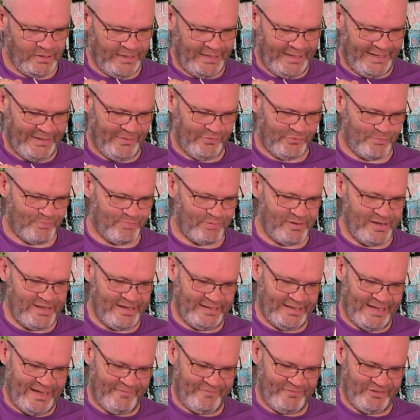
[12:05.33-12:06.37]
And it was
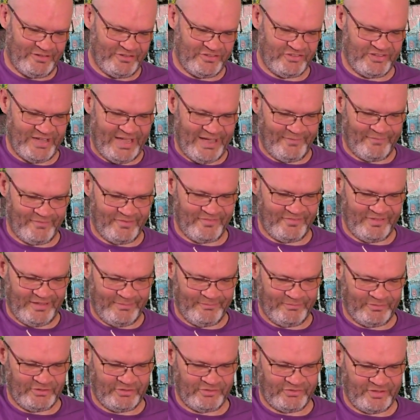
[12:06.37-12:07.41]
brilliant having a chat with
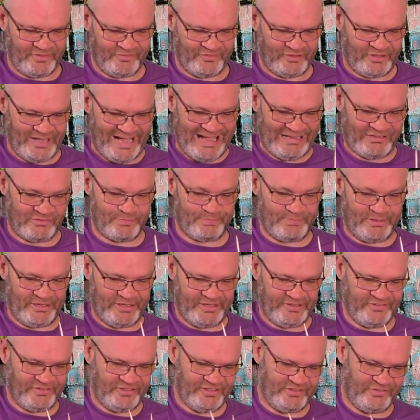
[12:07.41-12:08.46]
him because I've got
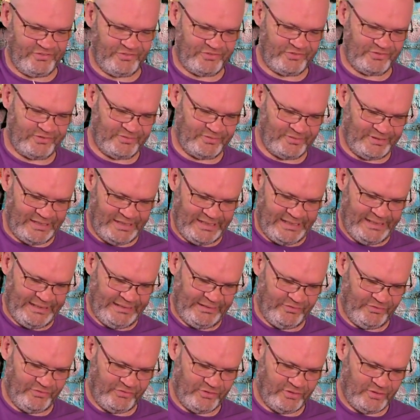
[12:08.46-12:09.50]
Asperger's
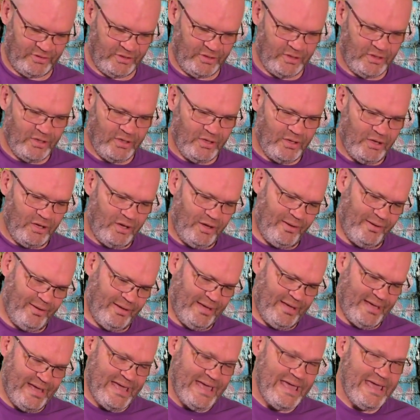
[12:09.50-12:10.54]
and
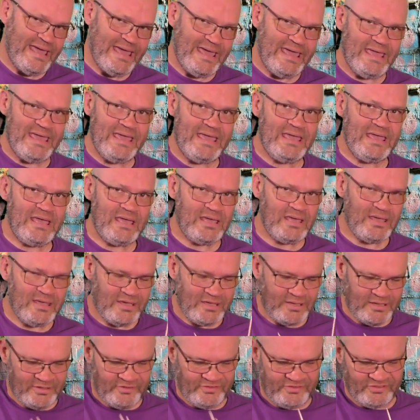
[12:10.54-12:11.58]
he
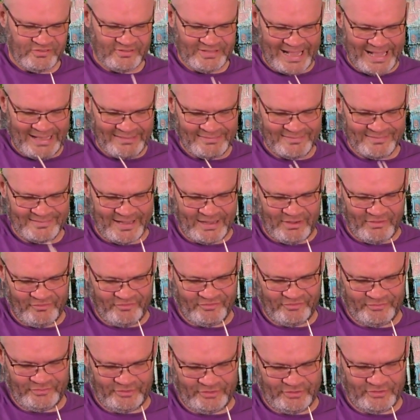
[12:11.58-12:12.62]
stands out
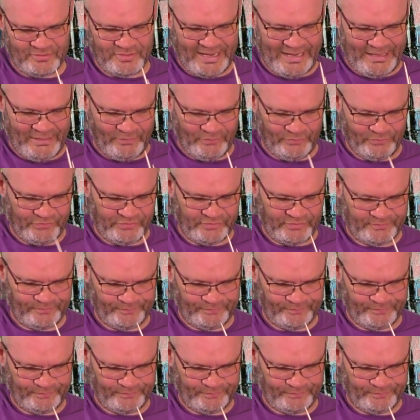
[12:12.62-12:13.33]
from the crowd.